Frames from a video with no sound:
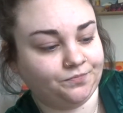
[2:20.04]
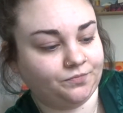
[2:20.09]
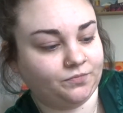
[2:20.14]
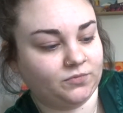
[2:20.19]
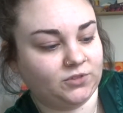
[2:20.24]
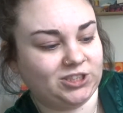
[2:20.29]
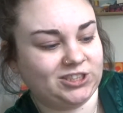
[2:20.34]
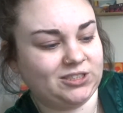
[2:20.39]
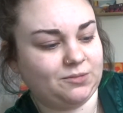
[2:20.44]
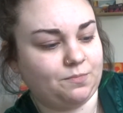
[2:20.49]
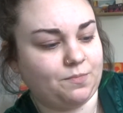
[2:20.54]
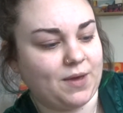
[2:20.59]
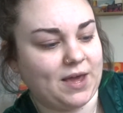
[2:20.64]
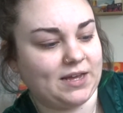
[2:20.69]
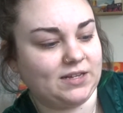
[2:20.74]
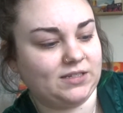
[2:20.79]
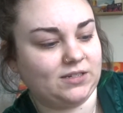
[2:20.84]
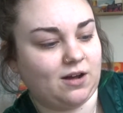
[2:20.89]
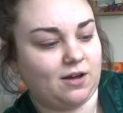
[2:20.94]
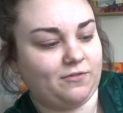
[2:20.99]
Just
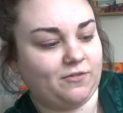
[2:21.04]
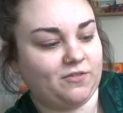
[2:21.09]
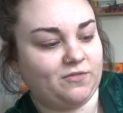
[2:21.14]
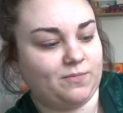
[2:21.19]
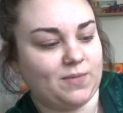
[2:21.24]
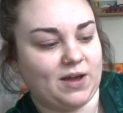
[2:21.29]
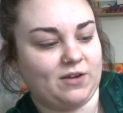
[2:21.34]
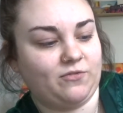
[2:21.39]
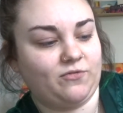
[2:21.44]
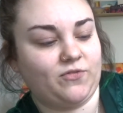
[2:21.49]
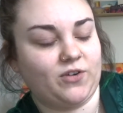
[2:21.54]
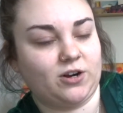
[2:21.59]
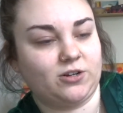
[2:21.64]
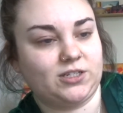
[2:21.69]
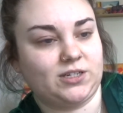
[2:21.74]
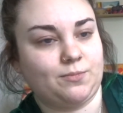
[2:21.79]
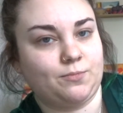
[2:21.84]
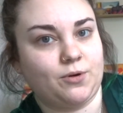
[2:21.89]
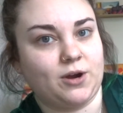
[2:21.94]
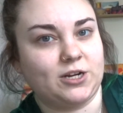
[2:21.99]
based off of my first
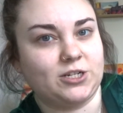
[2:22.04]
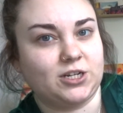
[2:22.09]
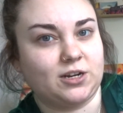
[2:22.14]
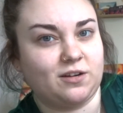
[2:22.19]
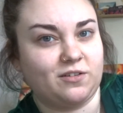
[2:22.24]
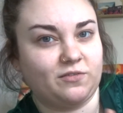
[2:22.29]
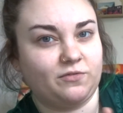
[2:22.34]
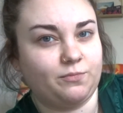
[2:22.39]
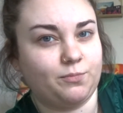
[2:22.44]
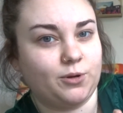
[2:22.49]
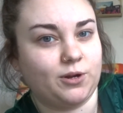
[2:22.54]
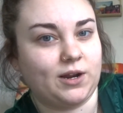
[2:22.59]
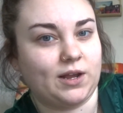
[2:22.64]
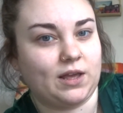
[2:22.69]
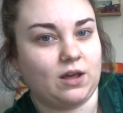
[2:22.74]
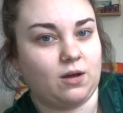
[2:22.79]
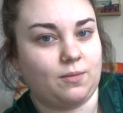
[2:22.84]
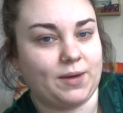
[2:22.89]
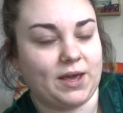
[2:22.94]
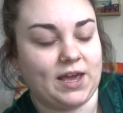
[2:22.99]
impression of putting it
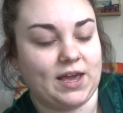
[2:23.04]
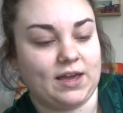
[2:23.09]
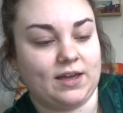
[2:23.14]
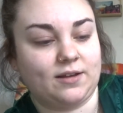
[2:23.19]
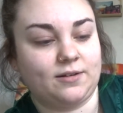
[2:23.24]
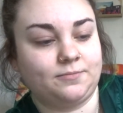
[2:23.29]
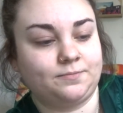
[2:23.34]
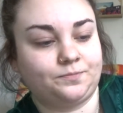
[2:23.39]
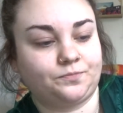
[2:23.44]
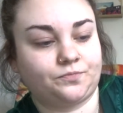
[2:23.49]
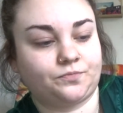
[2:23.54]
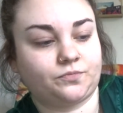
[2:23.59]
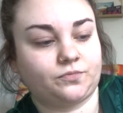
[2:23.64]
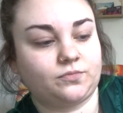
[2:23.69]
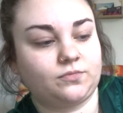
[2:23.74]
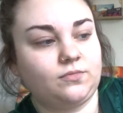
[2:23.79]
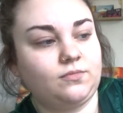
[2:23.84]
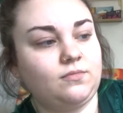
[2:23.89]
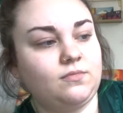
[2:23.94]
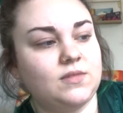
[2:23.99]
on my hand,
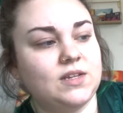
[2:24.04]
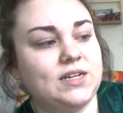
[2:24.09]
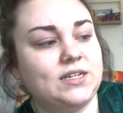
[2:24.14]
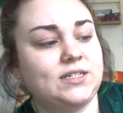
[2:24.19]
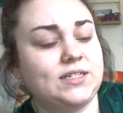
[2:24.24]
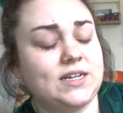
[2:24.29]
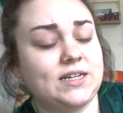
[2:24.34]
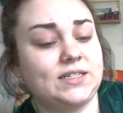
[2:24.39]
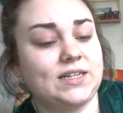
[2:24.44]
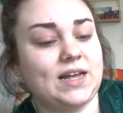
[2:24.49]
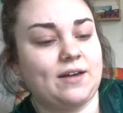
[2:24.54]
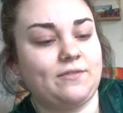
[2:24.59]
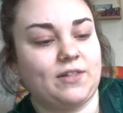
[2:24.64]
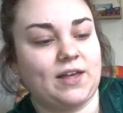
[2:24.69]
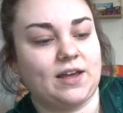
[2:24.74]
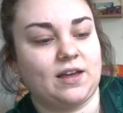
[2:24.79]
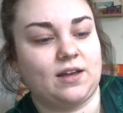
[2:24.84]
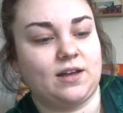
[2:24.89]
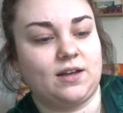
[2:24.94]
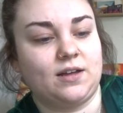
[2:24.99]
it does have
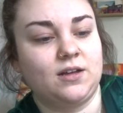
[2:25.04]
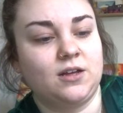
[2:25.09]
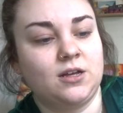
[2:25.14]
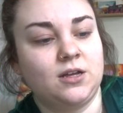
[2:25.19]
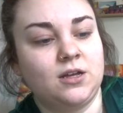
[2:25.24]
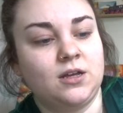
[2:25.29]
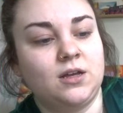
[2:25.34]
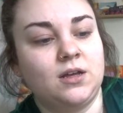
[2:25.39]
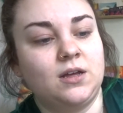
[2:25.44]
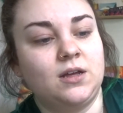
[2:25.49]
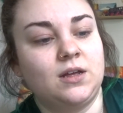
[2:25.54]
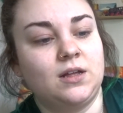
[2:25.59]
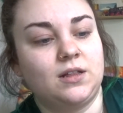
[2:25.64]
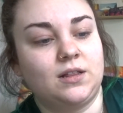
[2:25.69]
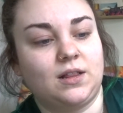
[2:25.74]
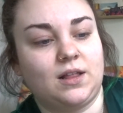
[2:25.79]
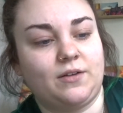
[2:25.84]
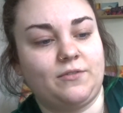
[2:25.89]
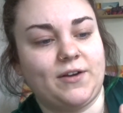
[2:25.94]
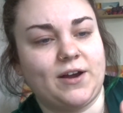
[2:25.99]
like a
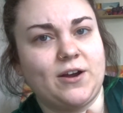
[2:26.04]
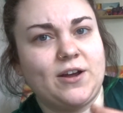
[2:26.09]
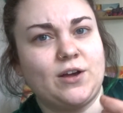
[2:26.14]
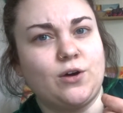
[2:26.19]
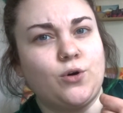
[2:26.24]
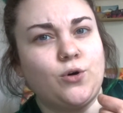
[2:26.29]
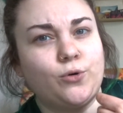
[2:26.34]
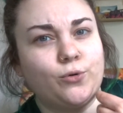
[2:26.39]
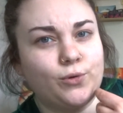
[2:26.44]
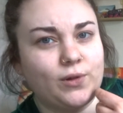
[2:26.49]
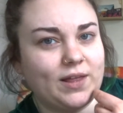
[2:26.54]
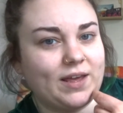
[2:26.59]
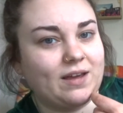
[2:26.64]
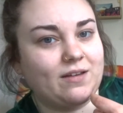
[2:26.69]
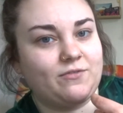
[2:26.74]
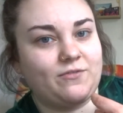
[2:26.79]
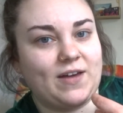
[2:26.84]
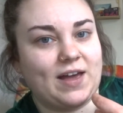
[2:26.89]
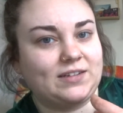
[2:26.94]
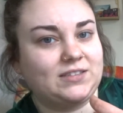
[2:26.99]
very cooling
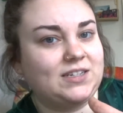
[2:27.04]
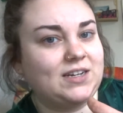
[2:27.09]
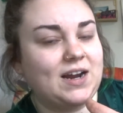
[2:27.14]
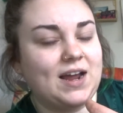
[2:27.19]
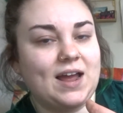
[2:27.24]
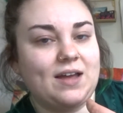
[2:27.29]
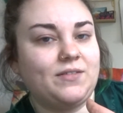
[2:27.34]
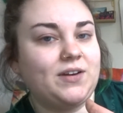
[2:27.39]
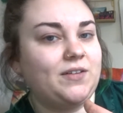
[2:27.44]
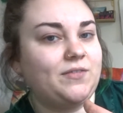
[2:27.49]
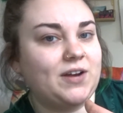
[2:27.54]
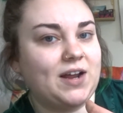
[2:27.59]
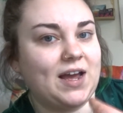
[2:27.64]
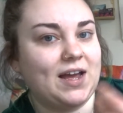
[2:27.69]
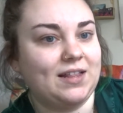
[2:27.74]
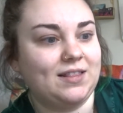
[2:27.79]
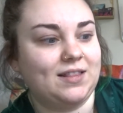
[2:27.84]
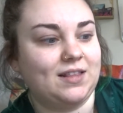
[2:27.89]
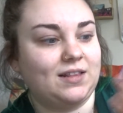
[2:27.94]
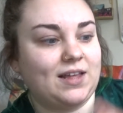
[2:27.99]
effect, and I haven't even
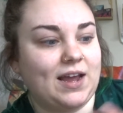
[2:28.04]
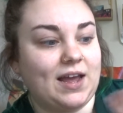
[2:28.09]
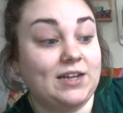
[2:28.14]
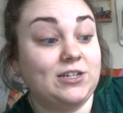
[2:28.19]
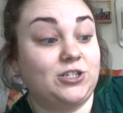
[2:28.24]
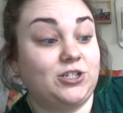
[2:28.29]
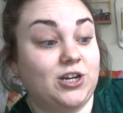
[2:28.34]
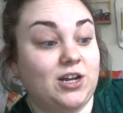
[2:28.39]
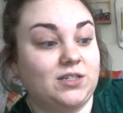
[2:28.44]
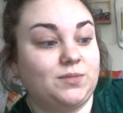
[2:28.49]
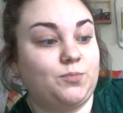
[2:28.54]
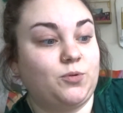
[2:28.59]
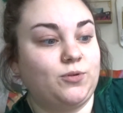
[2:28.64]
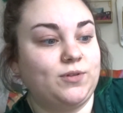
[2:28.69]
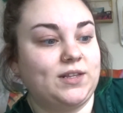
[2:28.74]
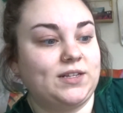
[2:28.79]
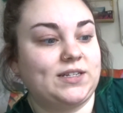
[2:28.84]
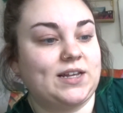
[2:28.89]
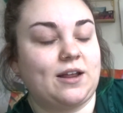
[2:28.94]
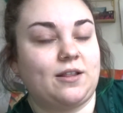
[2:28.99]
had, like, I just pulled
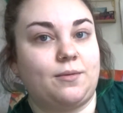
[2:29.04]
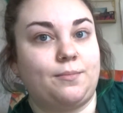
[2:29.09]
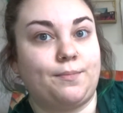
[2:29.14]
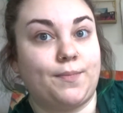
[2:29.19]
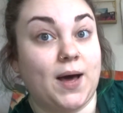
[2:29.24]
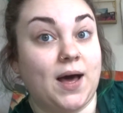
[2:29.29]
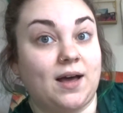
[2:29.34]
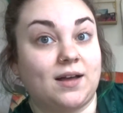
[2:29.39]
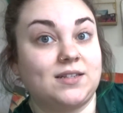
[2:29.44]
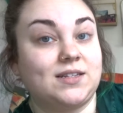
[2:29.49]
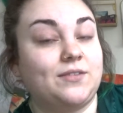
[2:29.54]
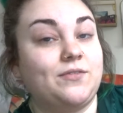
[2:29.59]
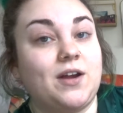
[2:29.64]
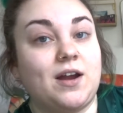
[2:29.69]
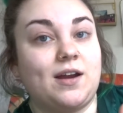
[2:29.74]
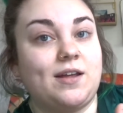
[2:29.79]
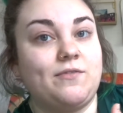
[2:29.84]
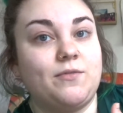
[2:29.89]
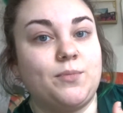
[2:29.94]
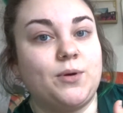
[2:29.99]
this out of the box, I've not
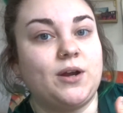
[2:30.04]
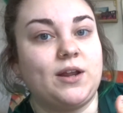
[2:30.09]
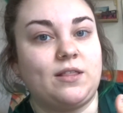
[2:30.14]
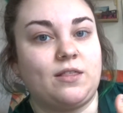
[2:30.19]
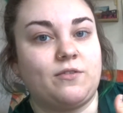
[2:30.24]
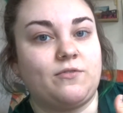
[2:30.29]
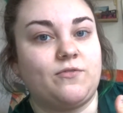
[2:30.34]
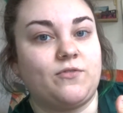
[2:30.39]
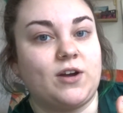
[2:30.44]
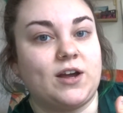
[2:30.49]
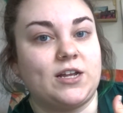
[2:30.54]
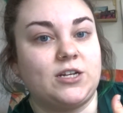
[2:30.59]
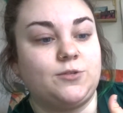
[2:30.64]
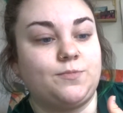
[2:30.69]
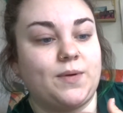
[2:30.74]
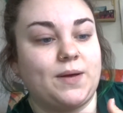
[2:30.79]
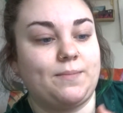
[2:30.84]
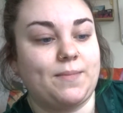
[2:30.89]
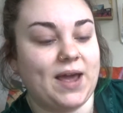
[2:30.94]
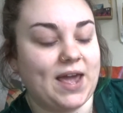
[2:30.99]
even put it in the fridge,
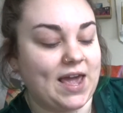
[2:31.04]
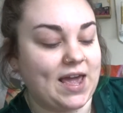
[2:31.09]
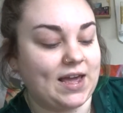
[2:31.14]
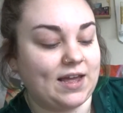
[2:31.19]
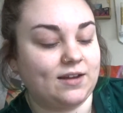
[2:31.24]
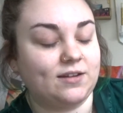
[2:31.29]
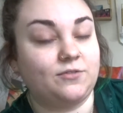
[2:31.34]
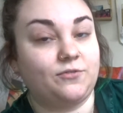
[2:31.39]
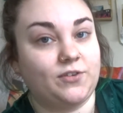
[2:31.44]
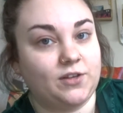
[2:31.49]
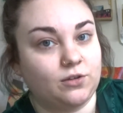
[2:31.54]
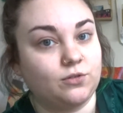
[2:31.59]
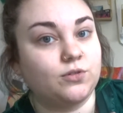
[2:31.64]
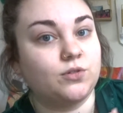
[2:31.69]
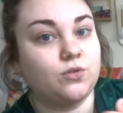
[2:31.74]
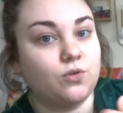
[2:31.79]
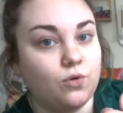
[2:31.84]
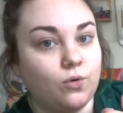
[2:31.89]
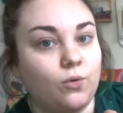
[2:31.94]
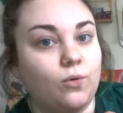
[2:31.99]
but my hand feels
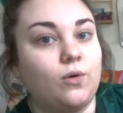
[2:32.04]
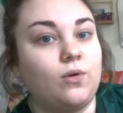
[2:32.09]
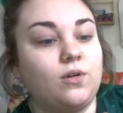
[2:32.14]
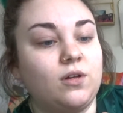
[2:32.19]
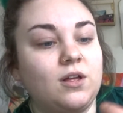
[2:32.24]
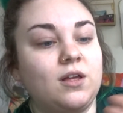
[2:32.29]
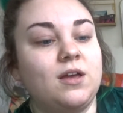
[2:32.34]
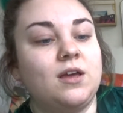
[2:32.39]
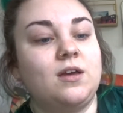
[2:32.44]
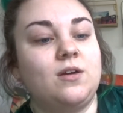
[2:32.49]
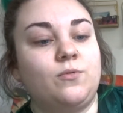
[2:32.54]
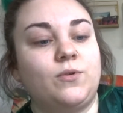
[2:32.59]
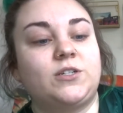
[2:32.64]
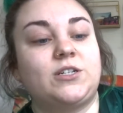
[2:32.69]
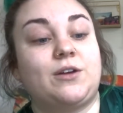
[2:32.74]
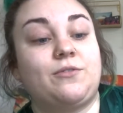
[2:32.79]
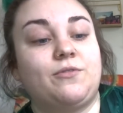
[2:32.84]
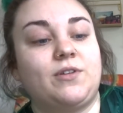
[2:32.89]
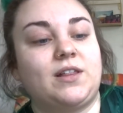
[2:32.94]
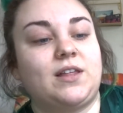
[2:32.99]
cool, which I
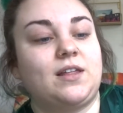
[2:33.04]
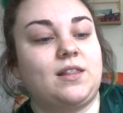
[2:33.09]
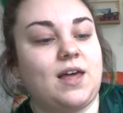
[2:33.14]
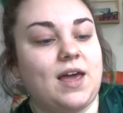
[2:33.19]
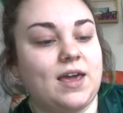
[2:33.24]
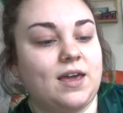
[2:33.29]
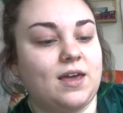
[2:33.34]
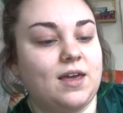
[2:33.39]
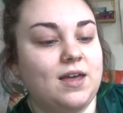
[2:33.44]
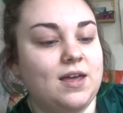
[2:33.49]
really like.